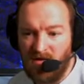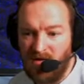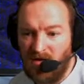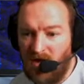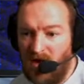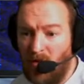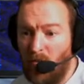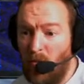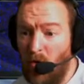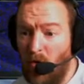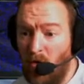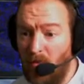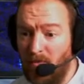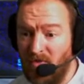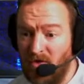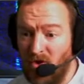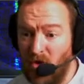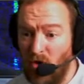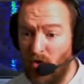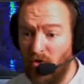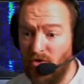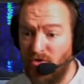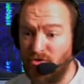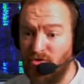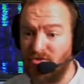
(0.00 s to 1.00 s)
I'm hoping the
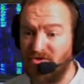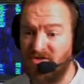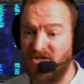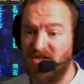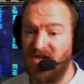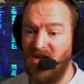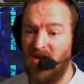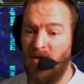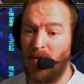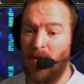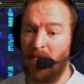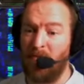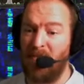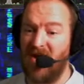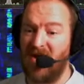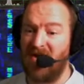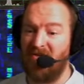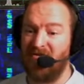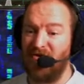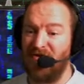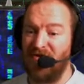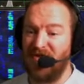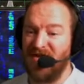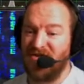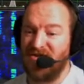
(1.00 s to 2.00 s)
audio is a little bit
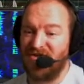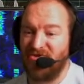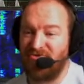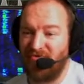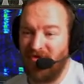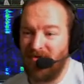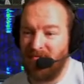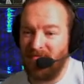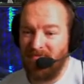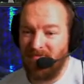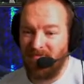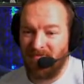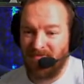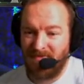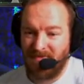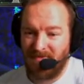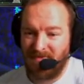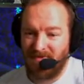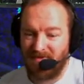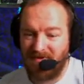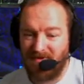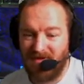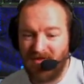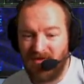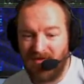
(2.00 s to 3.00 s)
better on this stream
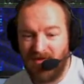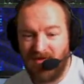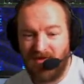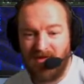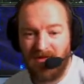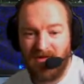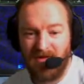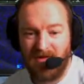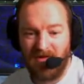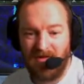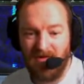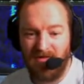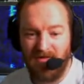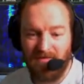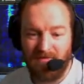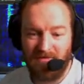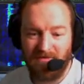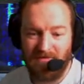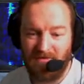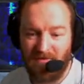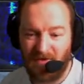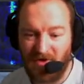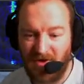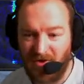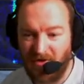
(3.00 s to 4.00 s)

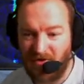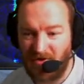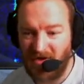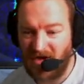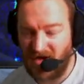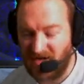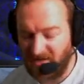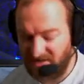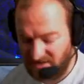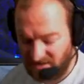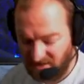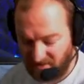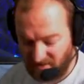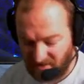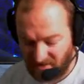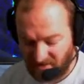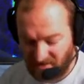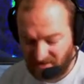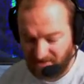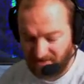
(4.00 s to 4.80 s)
for you guys out there.